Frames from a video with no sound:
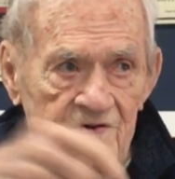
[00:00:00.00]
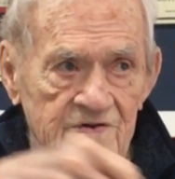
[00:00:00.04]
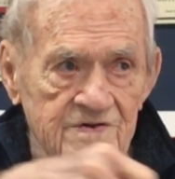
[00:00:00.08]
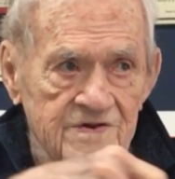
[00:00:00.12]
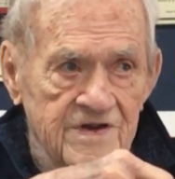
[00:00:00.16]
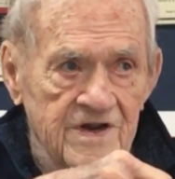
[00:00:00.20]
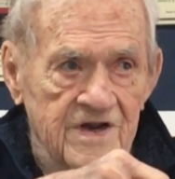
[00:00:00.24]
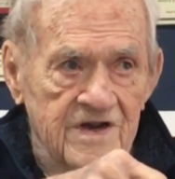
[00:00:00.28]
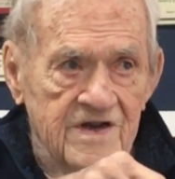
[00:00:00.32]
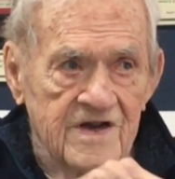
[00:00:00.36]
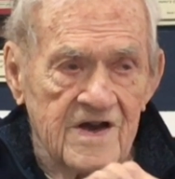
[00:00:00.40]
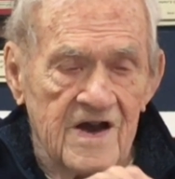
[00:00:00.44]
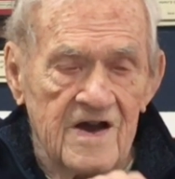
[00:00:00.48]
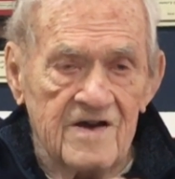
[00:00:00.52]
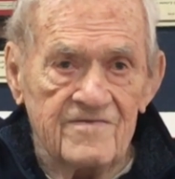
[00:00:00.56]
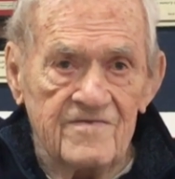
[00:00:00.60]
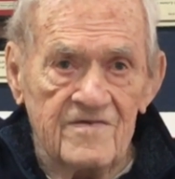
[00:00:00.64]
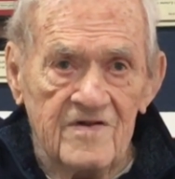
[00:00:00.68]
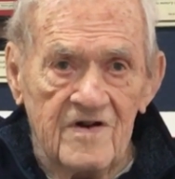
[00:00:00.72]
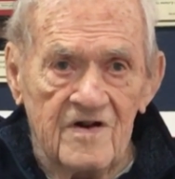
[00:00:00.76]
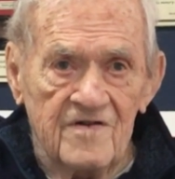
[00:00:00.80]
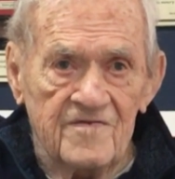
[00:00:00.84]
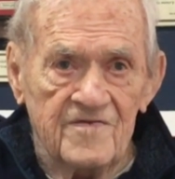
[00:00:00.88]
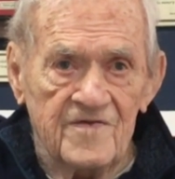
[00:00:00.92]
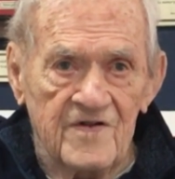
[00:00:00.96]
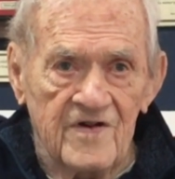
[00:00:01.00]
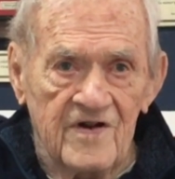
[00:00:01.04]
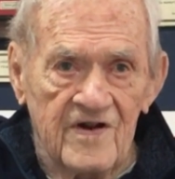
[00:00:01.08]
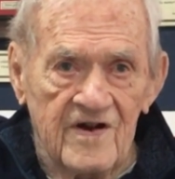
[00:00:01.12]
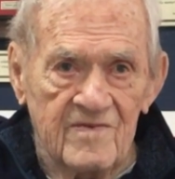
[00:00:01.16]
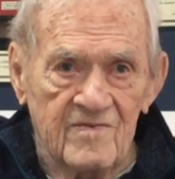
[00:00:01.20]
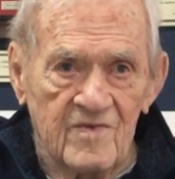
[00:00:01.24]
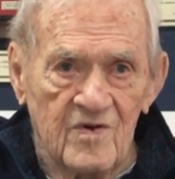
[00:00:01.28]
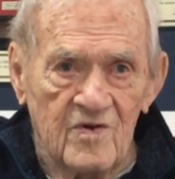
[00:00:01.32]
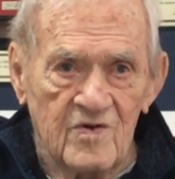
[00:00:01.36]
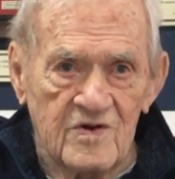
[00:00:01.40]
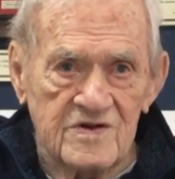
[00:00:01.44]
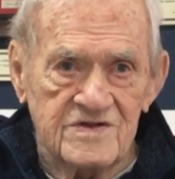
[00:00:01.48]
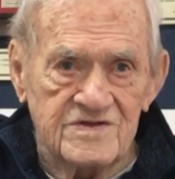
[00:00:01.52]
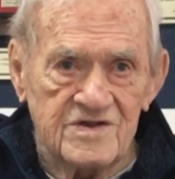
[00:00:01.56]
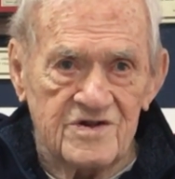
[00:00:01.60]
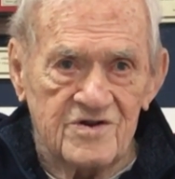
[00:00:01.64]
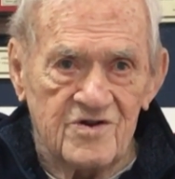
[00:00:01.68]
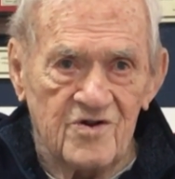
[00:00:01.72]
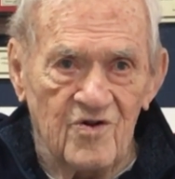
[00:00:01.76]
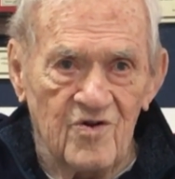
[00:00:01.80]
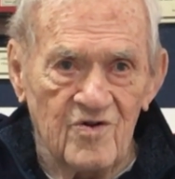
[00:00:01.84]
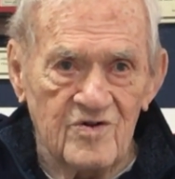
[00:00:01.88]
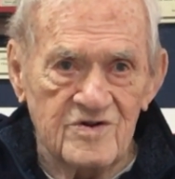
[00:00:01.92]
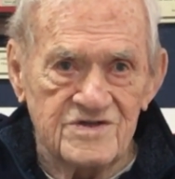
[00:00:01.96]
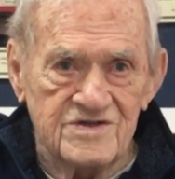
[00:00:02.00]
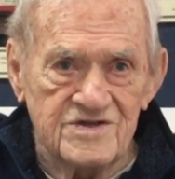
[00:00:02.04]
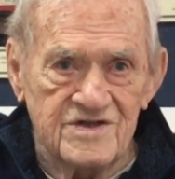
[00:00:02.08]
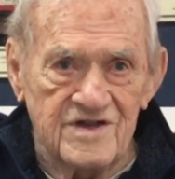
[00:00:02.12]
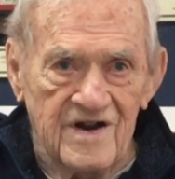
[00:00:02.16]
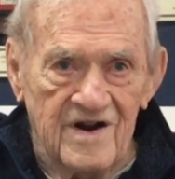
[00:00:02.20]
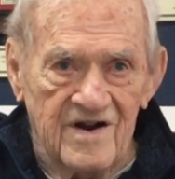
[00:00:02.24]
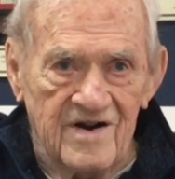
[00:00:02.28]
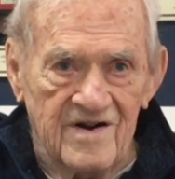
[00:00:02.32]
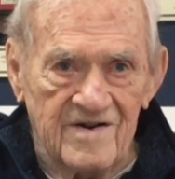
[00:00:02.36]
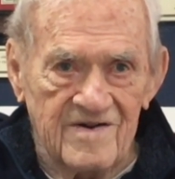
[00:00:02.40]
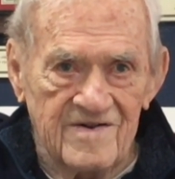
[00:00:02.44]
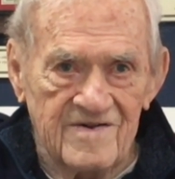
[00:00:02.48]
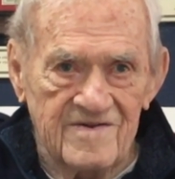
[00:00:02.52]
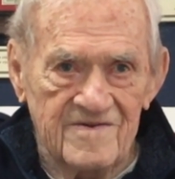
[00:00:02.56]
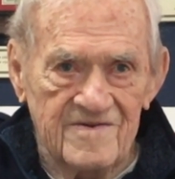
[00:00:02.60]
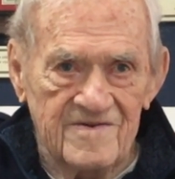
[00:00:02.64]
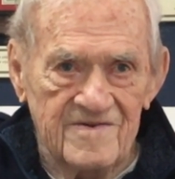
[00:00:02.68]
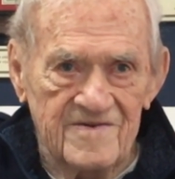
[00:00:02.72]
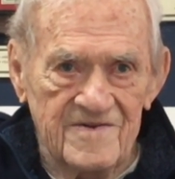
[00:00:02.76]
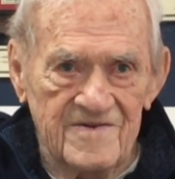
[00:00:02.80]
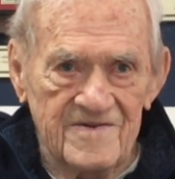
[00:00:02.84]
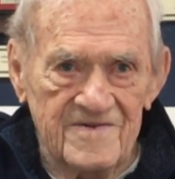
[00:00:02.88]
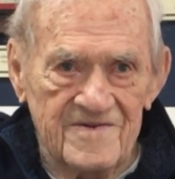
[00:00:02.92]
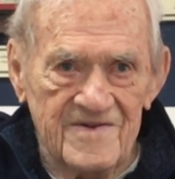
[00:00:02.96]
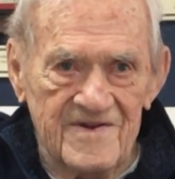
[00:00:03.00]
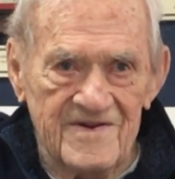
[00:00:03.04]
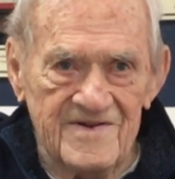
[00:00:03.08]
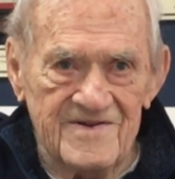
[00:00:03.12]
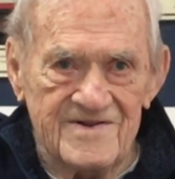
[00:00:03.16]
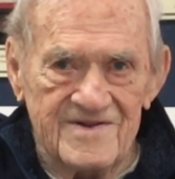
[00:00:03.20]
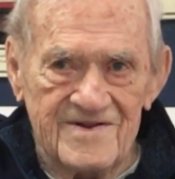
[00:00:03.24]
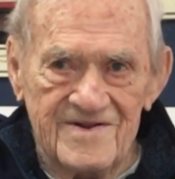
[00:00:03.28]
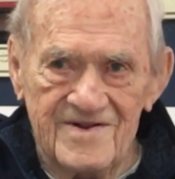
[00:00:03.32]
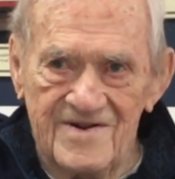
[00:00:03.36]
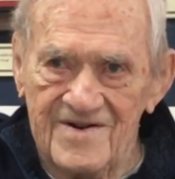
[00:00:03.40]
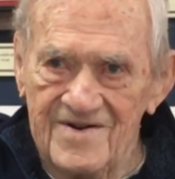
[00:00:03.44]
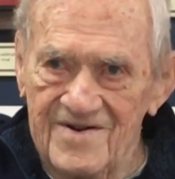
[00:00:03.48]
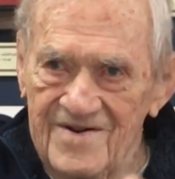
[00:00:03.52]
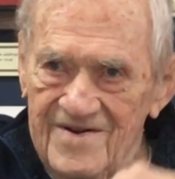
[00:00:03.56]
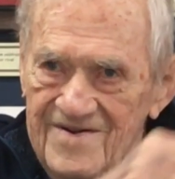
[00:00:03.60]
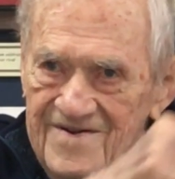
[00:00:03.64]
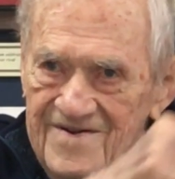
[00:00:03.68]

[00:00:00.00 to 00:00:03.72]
Dick Offenheimer was the coach there. So,